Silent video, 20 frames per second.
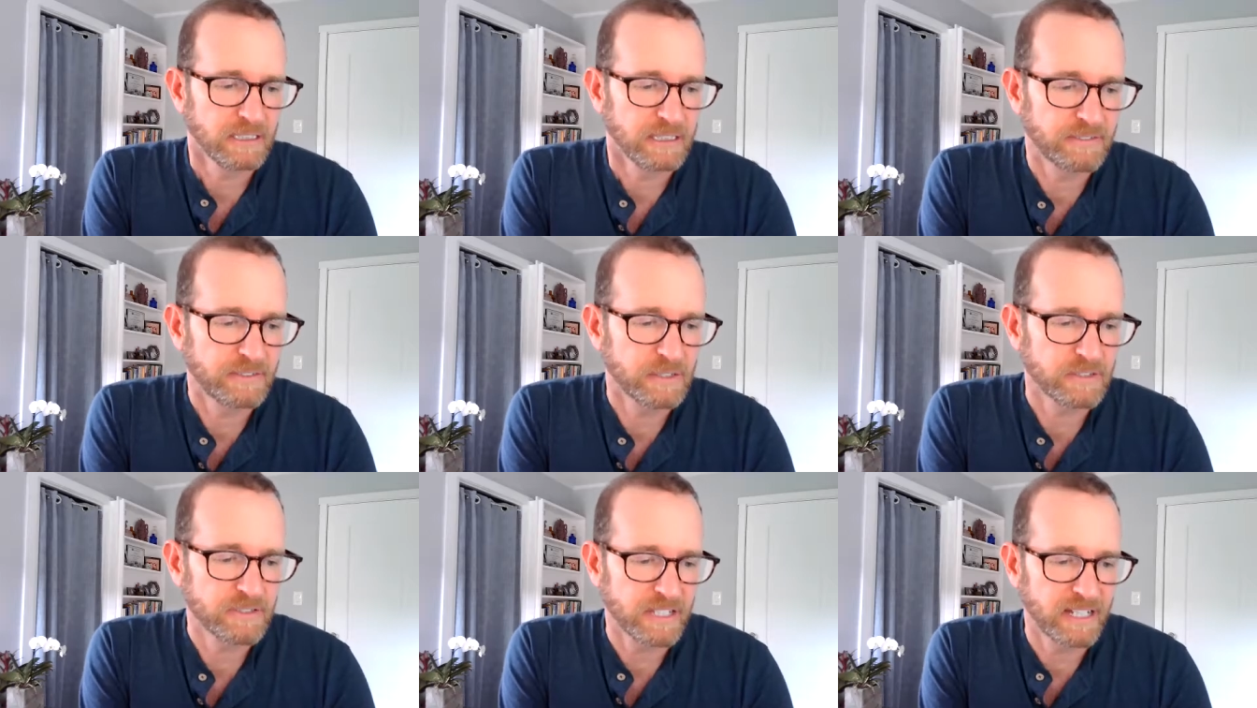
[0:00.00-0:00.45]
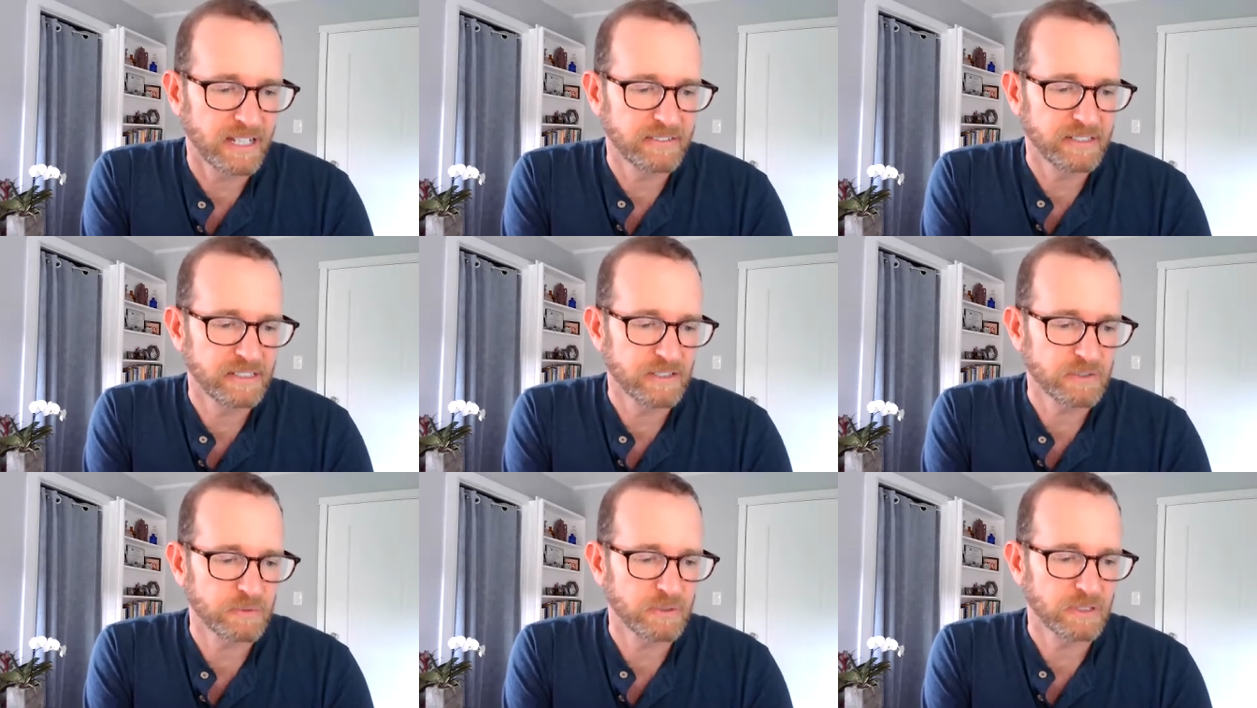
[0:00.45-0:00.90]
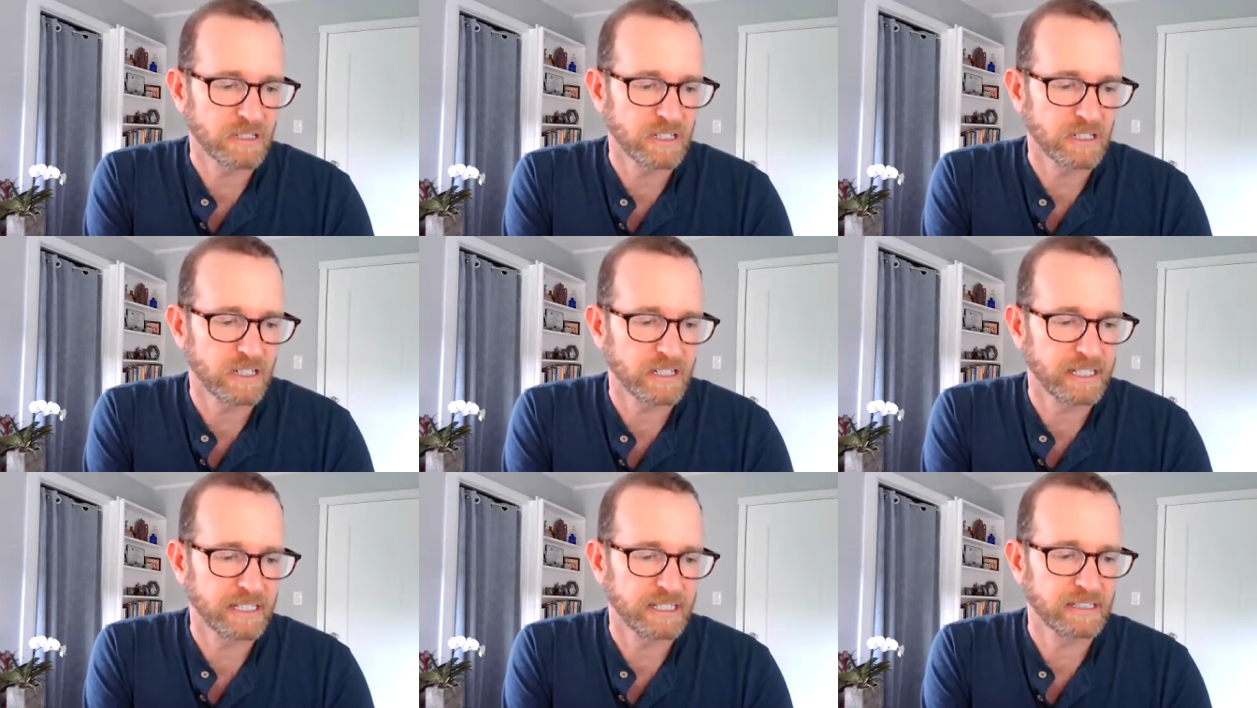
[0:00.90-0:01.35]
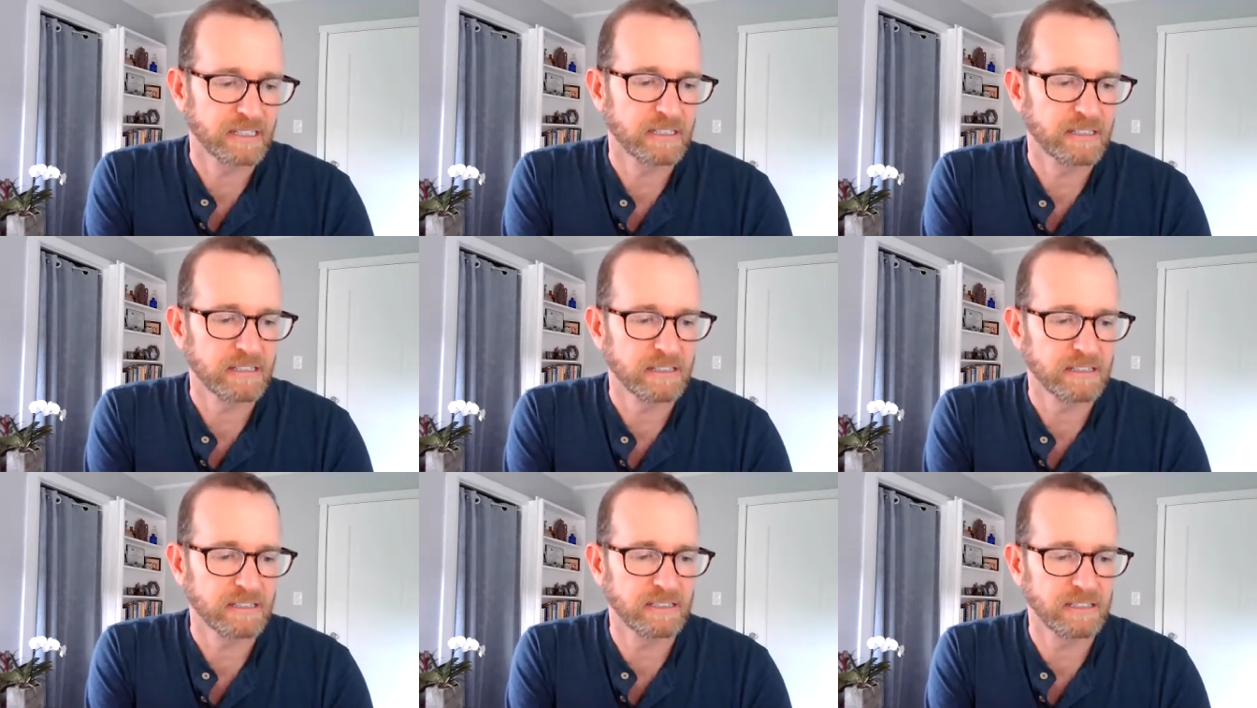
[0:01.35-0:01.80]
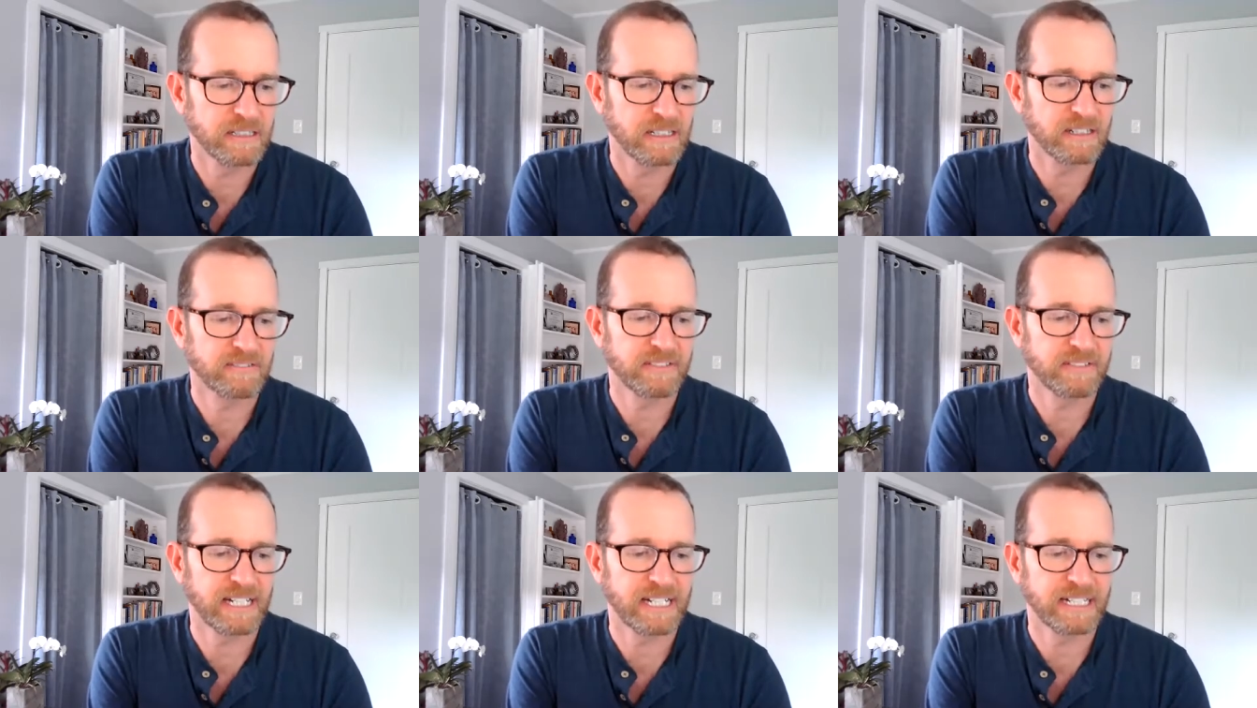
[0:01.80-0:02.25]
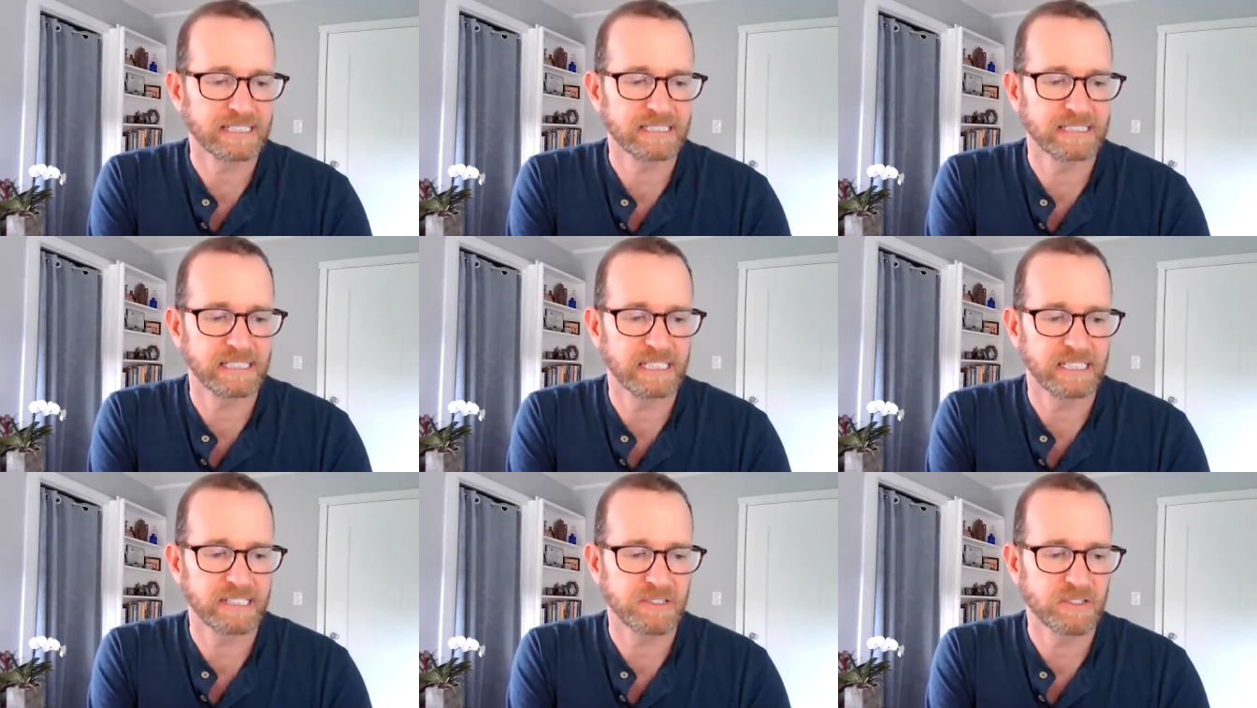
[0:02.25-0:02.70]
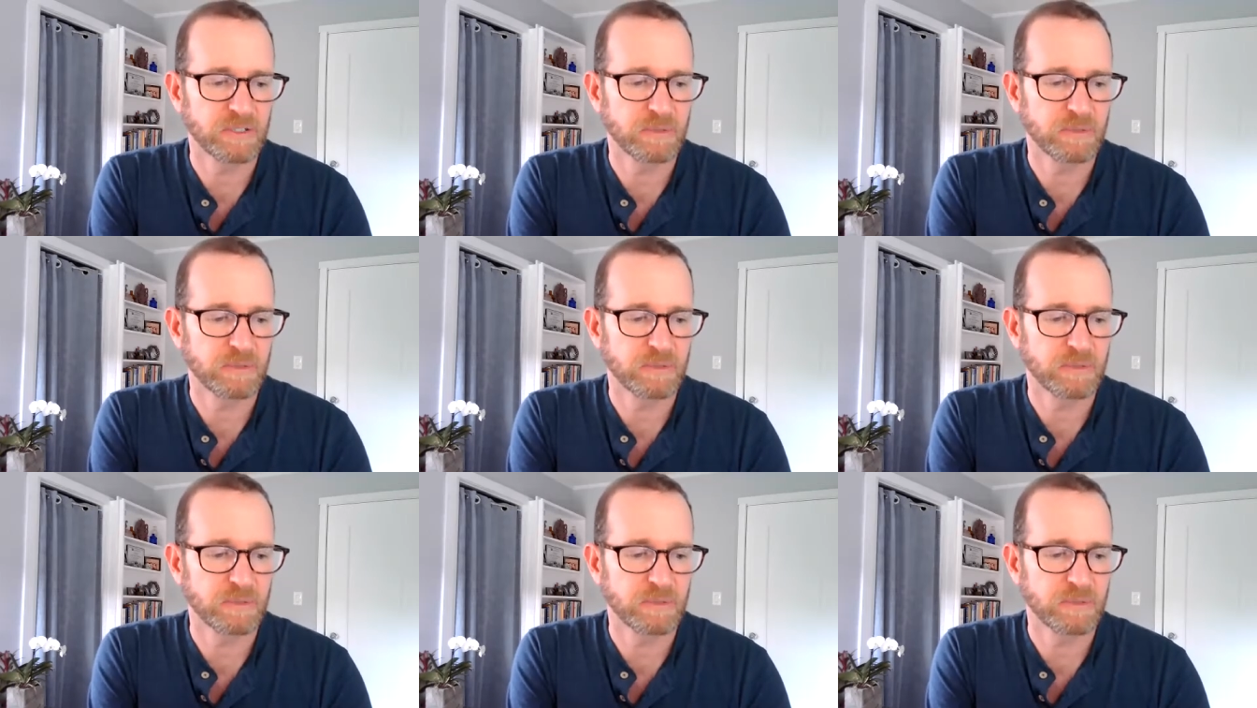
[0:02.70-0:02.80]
if there's evidence regarding the unvaccinated